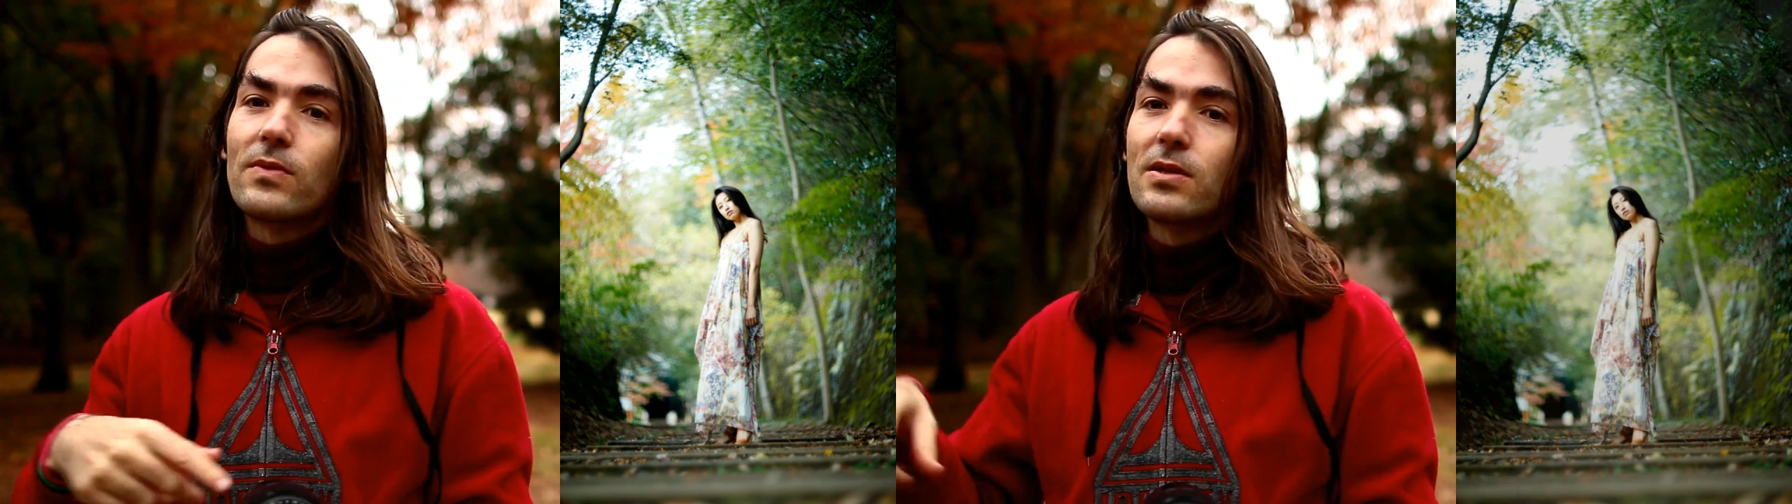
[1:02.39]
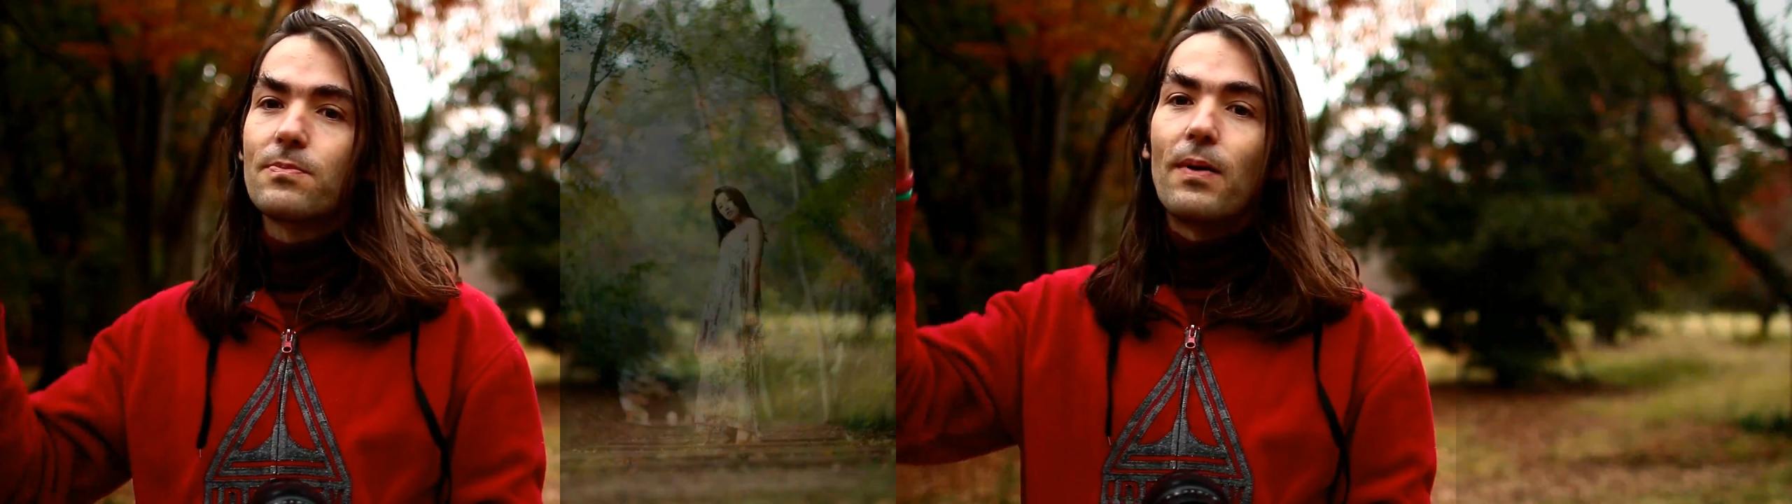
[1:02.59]

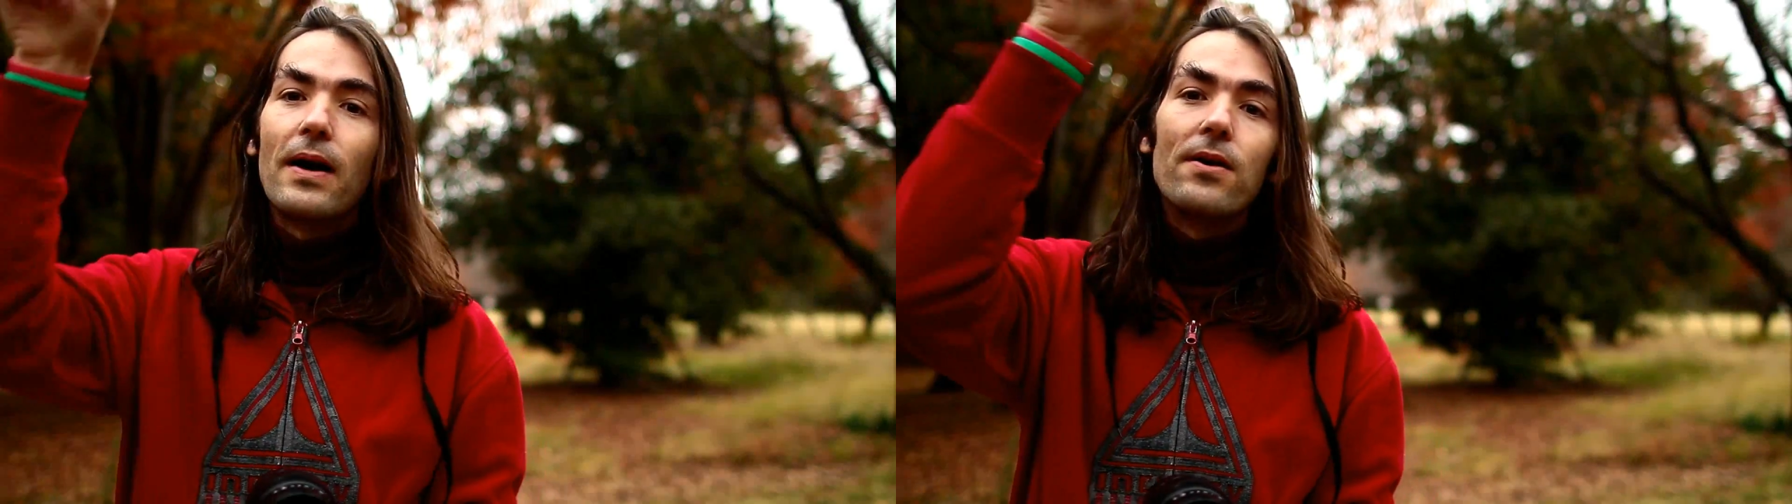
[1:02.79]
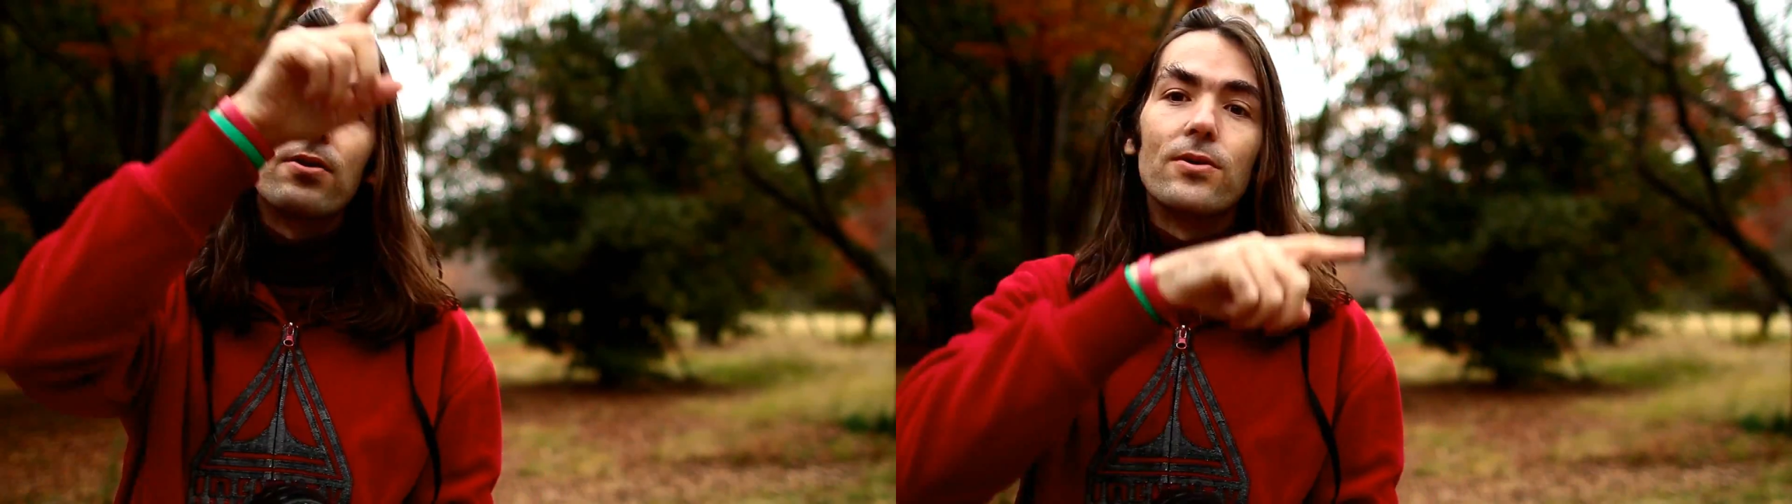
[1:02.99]

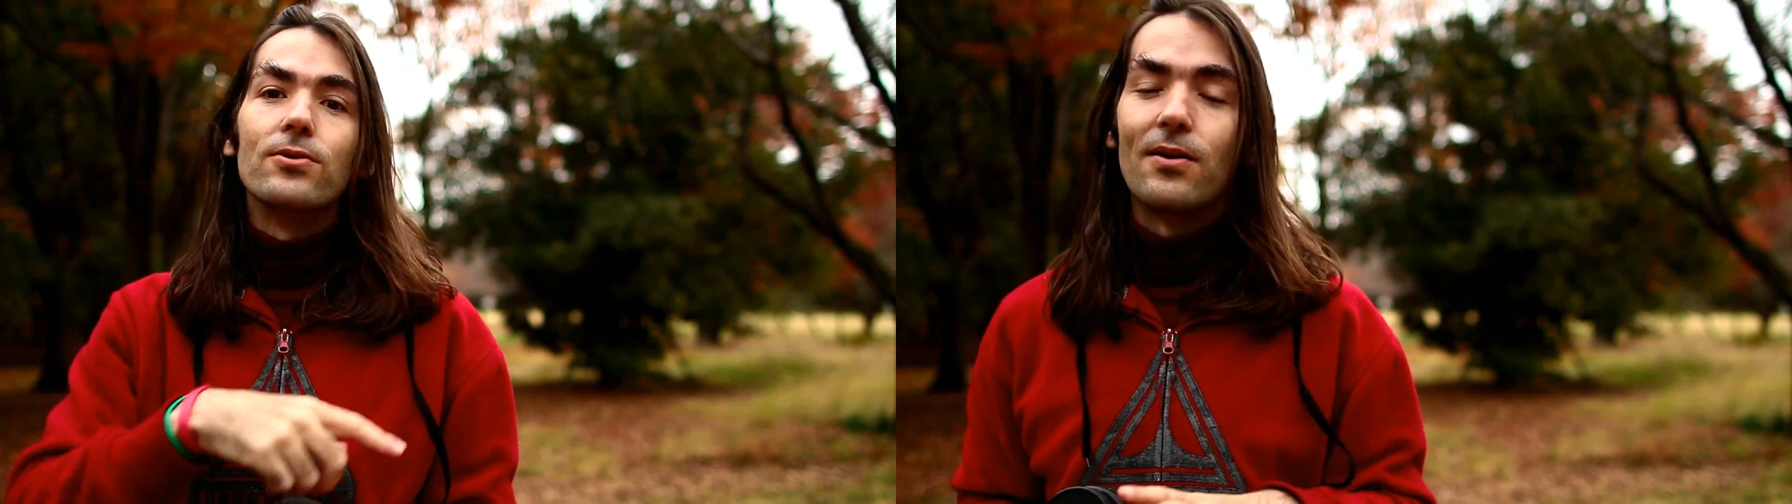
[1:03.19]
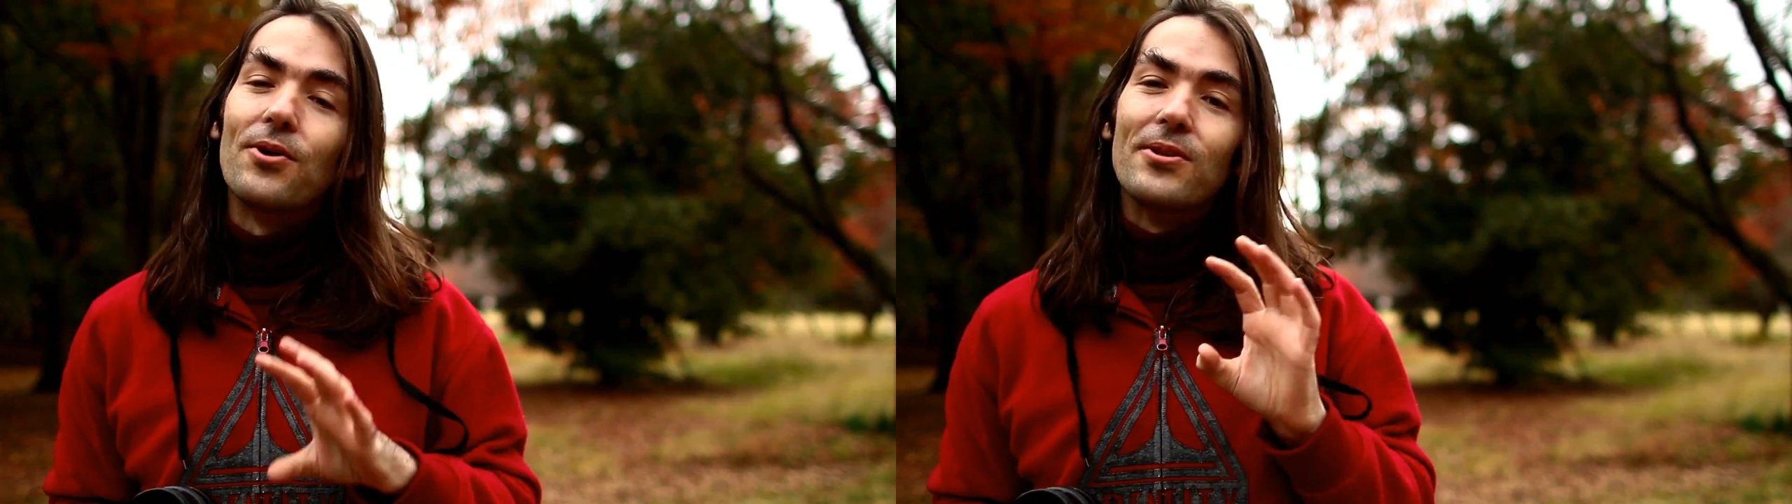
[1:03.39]

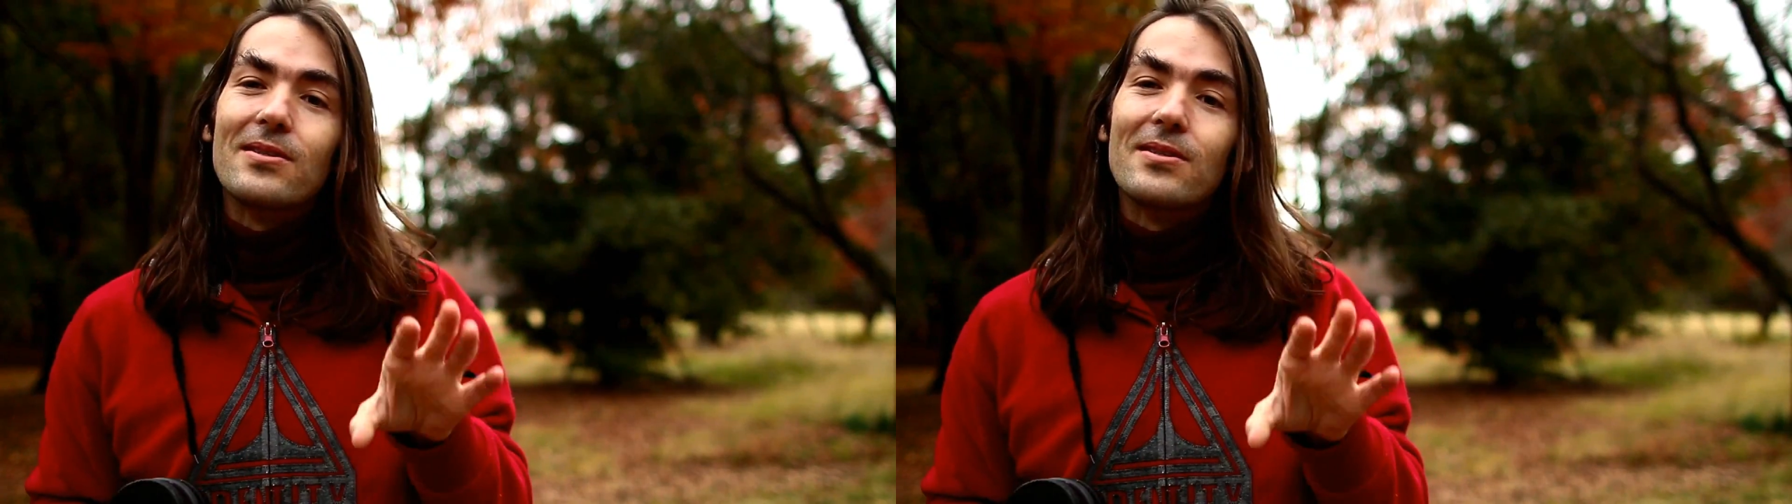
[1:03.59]
spiral around the